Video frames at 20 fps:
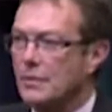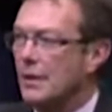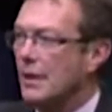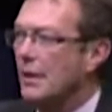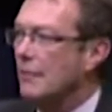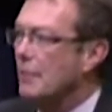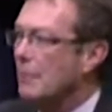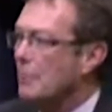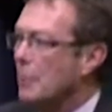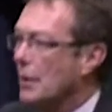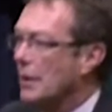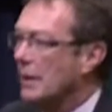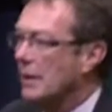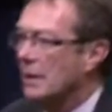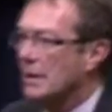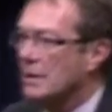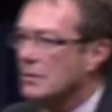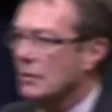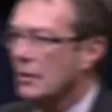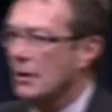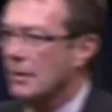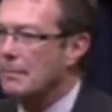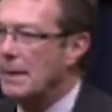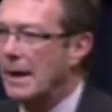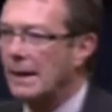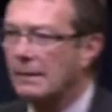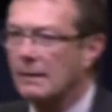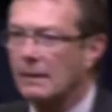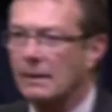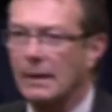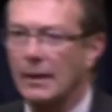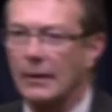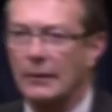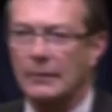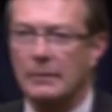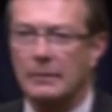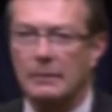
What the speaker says: that everybody here has got a bank account.